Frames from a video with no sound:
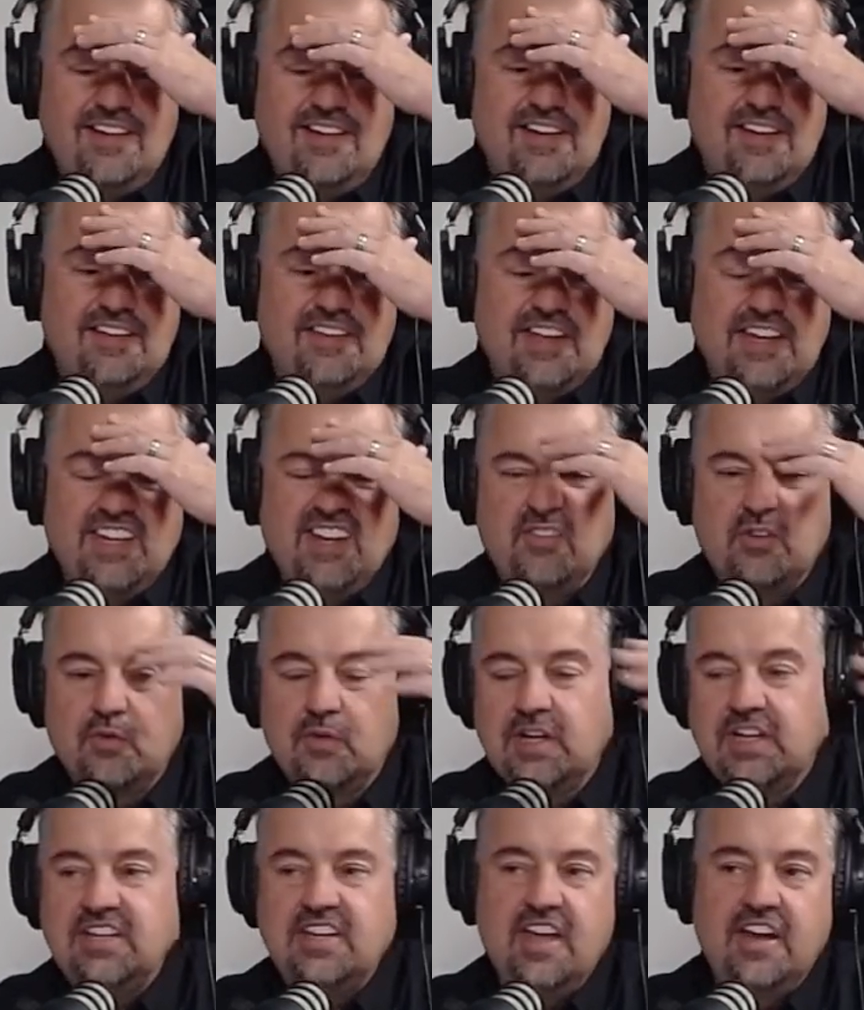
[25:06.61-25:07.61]
And they'd never
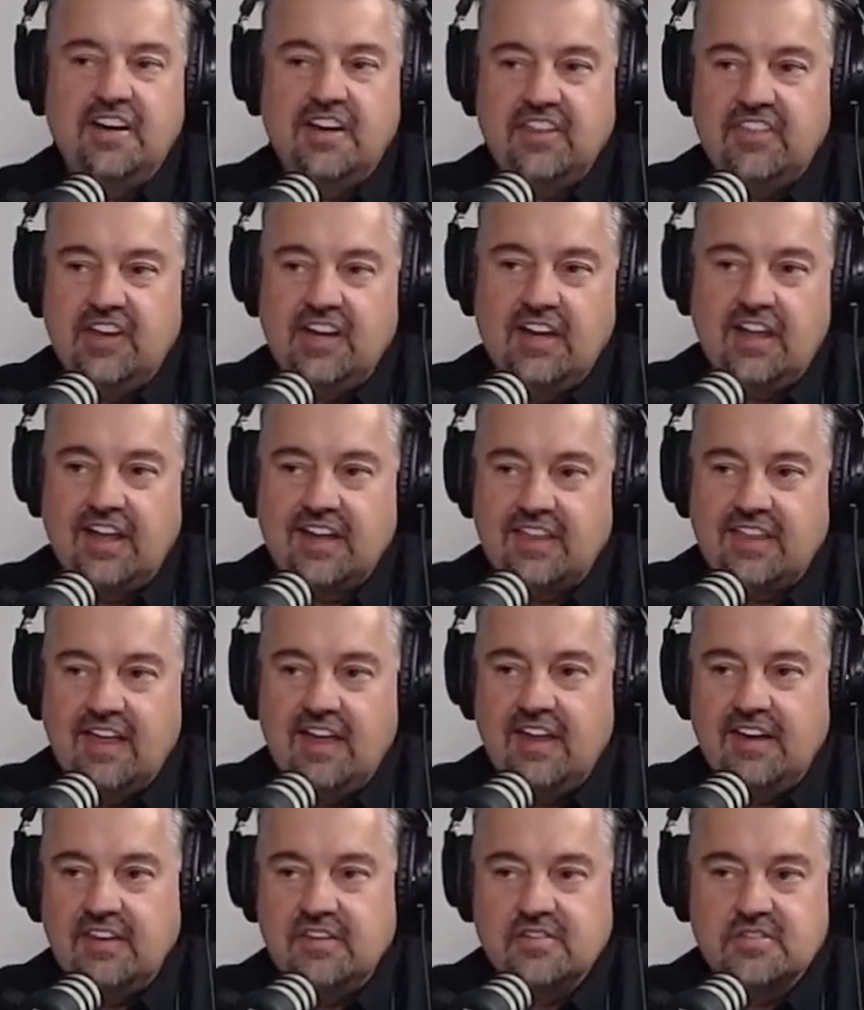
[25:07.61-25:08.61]
really done anything like
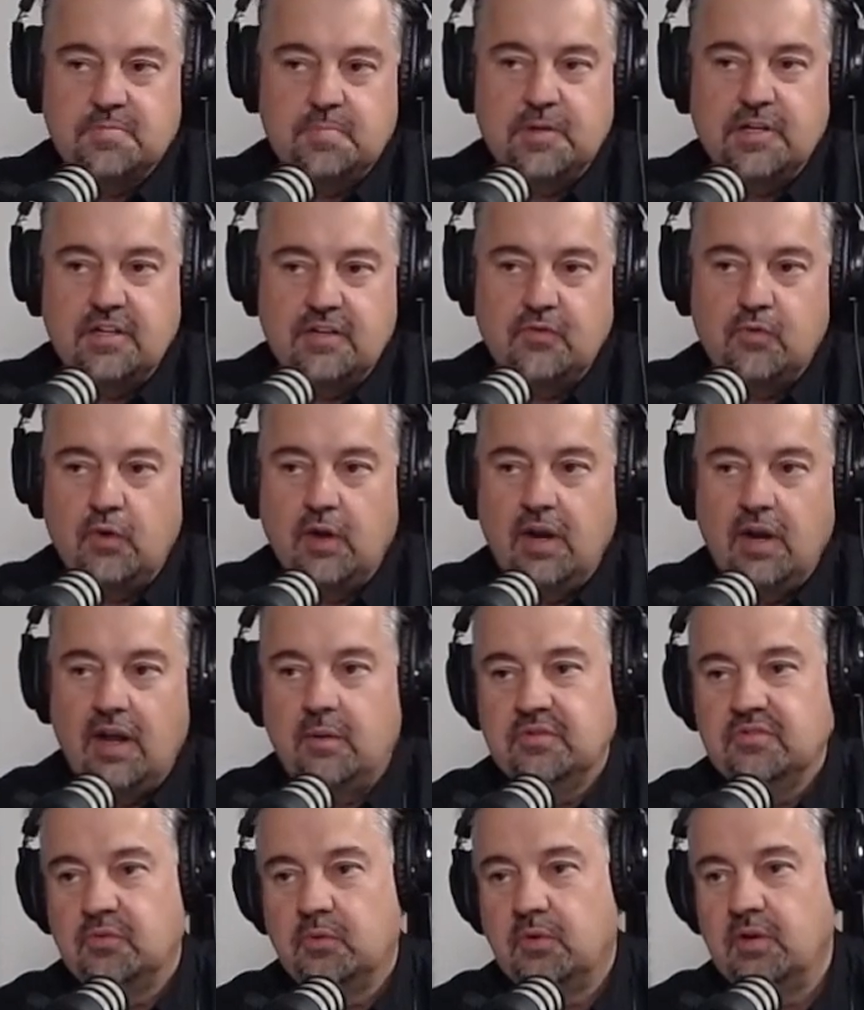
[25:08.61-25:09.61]
that in the spirit of what I
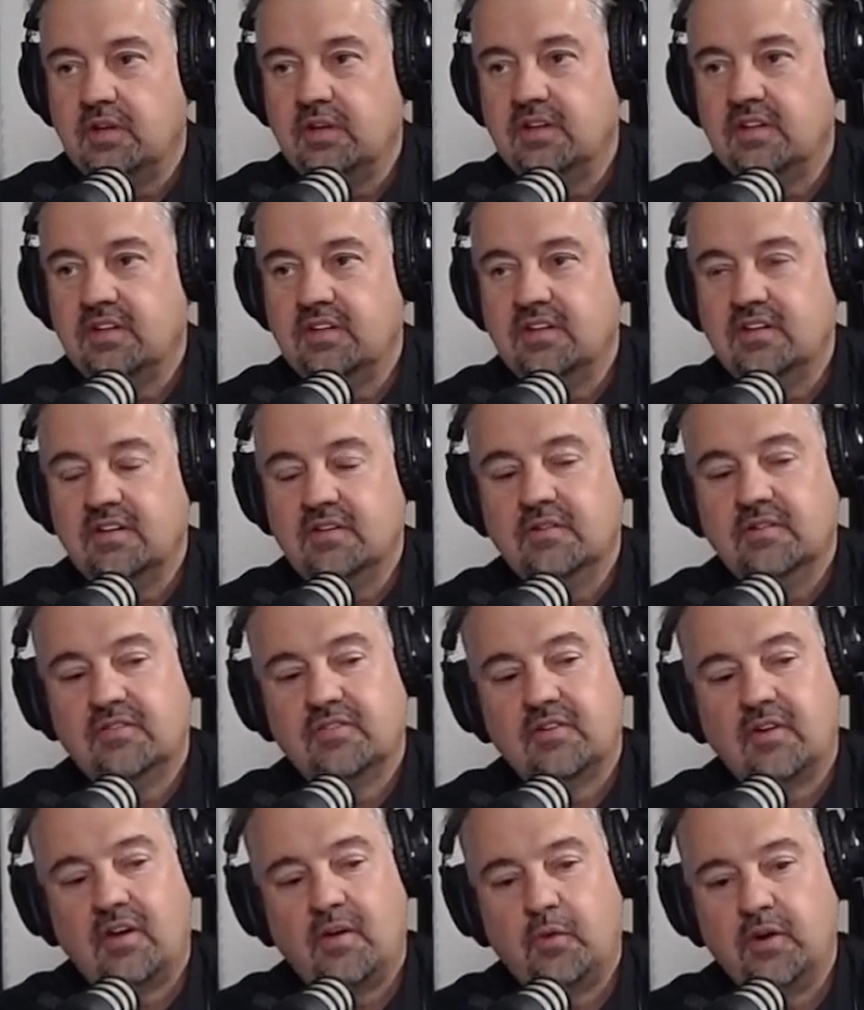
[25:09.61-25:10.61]
was wanting to do.
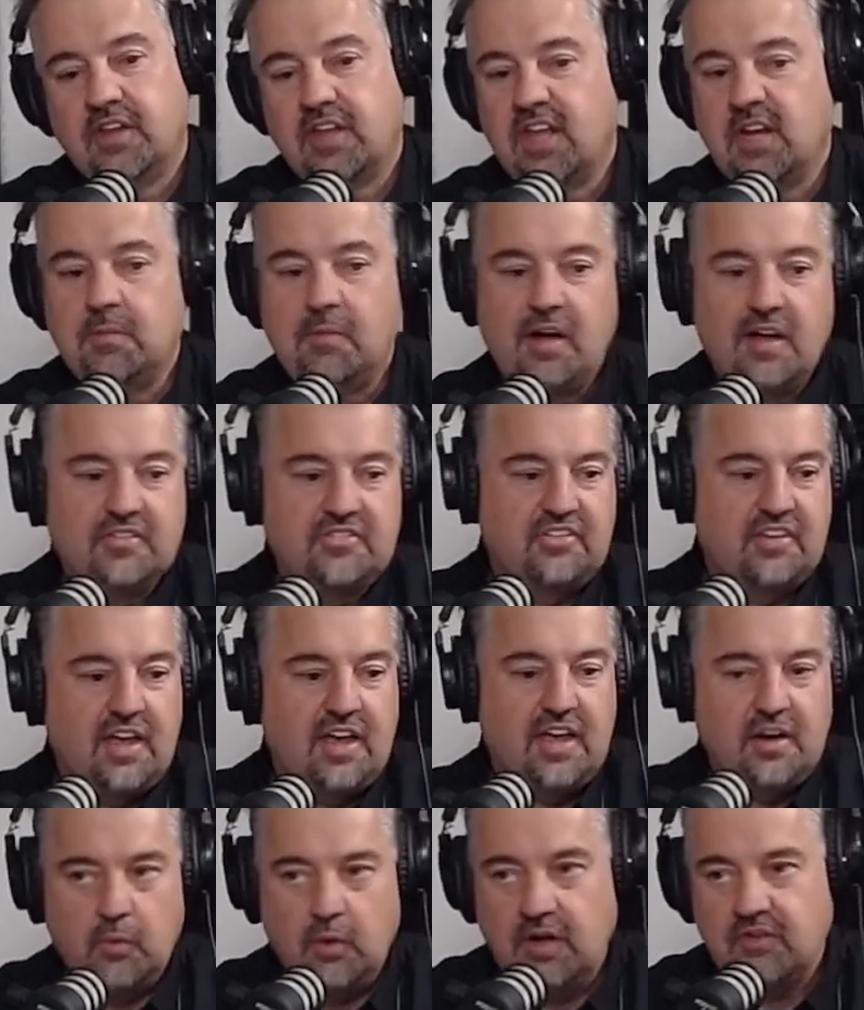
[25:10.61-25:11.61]
So I wanted to get them
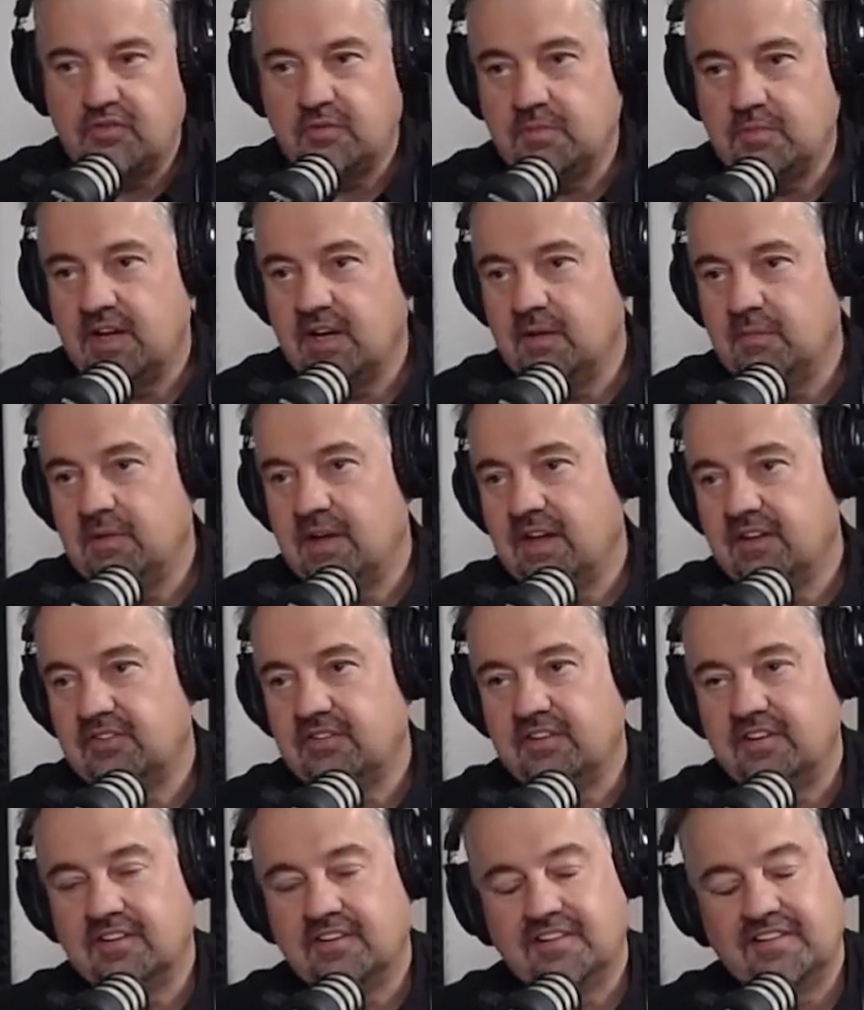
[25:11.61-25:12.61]
offsite, away from the Alumni
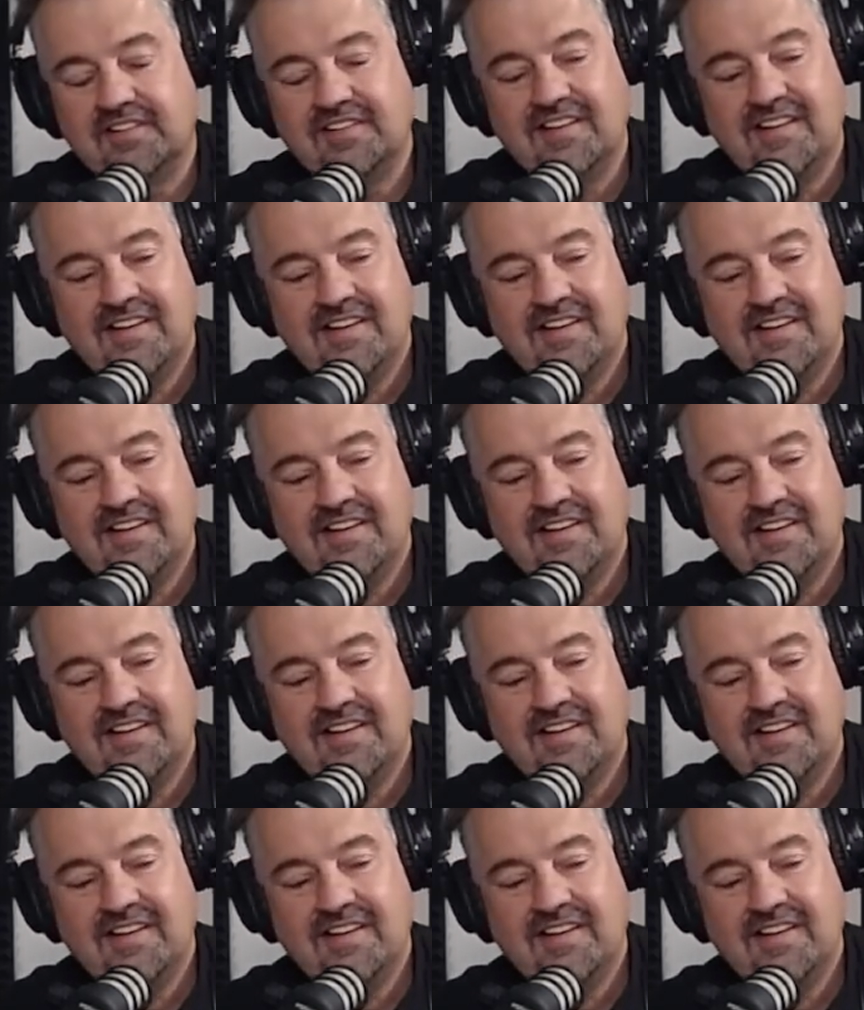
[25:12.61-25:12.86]
Center.